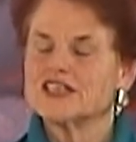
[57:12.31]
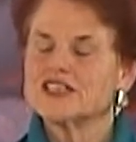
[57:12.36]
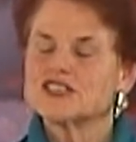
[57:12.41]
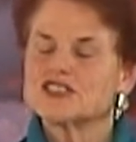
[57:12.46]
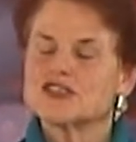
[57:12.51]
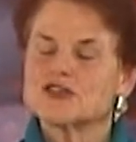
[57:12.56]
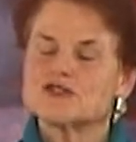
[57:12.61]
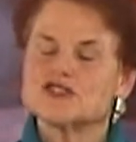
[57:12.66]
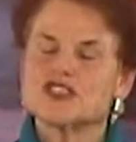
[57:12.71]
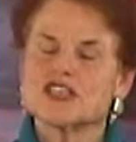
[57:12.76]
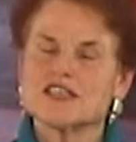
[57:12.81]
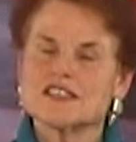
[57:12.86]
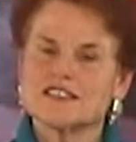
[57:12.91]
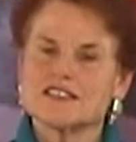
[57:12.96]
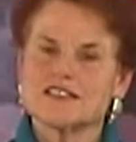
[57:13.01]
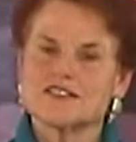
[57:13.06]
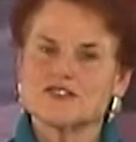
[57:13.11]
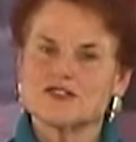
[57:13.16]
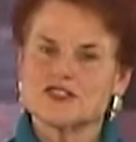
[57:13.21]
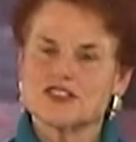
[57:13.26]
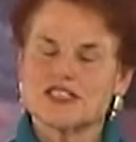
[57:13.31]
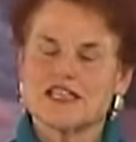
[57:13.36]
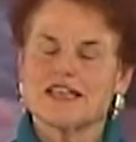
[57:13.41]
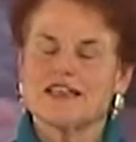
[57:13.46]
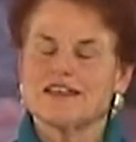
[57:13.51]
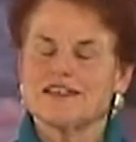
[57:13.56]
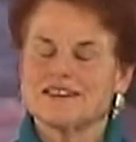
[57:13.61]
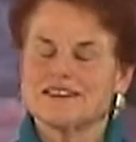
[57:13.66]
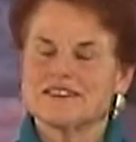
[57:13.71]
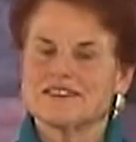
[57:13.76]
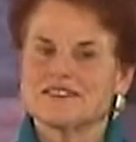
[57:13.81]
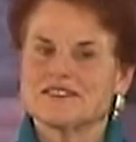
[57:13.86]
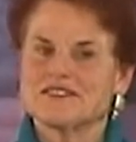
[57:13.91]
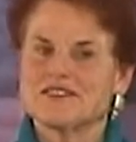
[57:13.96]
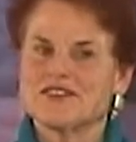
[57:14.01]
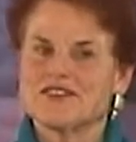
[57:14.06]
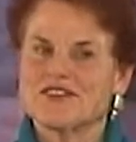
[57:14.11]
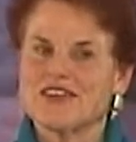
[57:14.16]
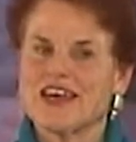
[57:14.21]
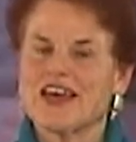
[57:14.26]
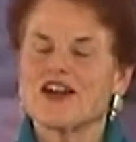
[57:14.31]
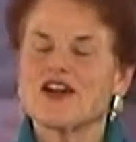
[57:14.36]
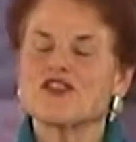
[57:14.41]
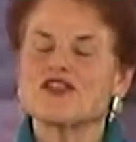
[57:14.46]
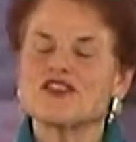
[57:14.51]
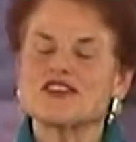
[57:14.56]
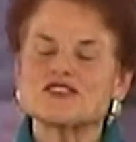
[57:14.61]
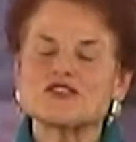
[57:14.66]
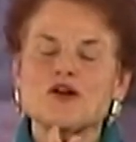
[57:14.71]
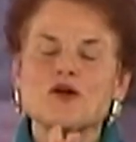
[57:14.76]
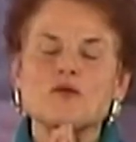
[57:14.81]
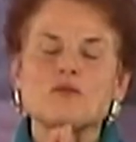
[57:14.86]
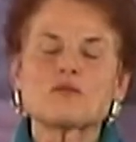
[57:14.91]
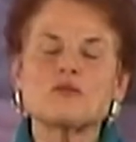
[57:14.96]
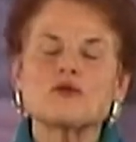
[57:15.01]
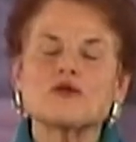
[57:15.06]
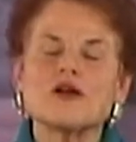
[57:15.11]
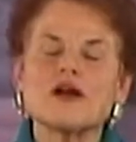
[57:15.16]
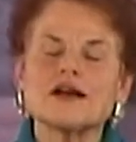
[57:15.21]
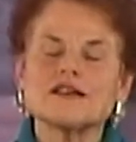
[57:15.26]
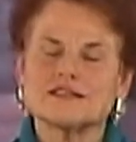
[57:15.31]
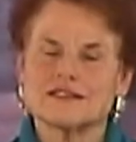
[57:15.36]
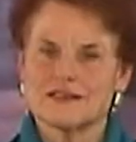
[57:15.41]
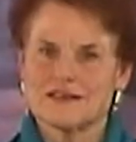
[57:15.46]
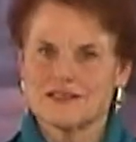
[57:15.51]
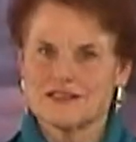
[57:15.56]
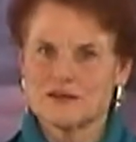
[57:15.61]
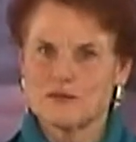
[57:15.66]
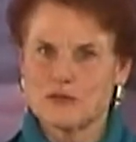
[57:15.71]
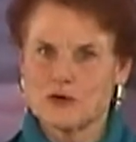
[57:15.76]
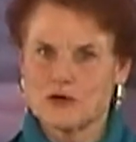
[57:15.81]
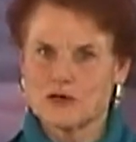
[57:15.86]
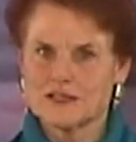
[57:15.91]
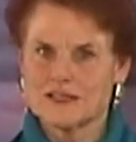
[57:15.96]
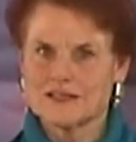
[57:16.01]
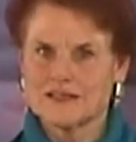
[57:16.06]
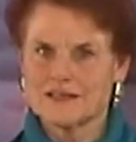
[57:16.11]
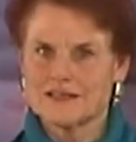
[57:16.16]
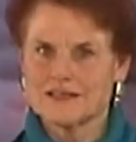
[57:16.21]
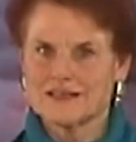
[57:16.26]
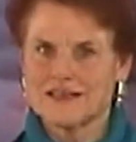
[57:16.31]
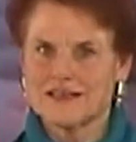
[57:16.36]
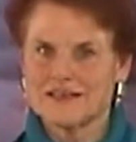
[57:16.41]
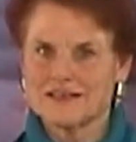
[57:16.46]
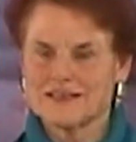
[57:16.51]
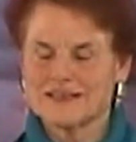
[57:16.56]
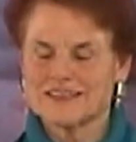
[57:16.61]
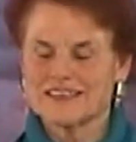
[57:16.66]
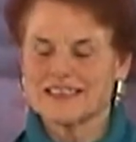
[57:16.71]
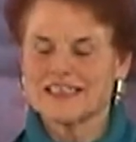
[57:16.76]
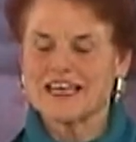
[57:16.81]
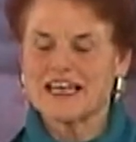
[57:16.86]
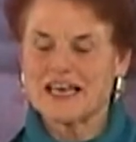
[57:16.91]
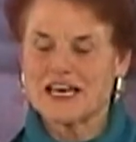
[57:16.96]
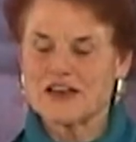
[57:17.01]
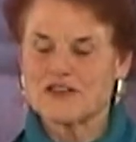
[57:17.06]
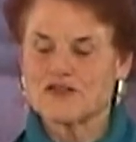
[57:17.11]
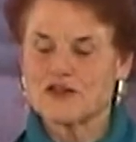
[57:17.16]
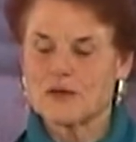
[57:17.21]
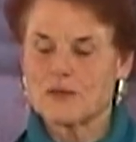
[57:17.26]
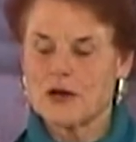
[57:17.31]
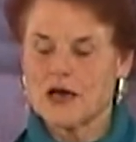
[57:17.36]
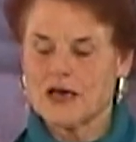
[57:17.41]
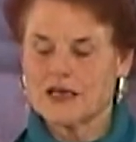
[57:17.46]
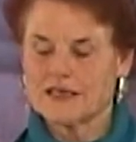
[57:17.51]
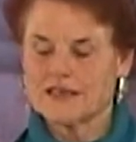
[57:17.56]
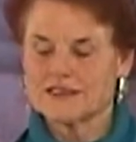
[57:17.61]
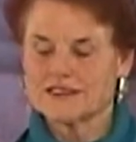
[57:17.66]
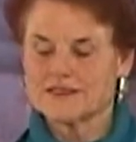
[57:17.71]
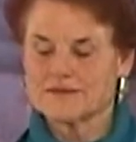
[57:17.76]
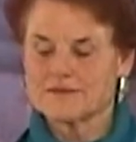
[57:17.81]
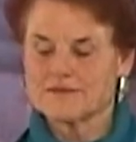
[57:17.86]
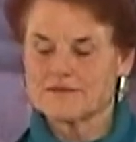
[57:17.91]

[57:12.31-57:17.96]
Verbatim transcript: So just understanding that uh, this whole process supports us to get, it, to get out of our bodies.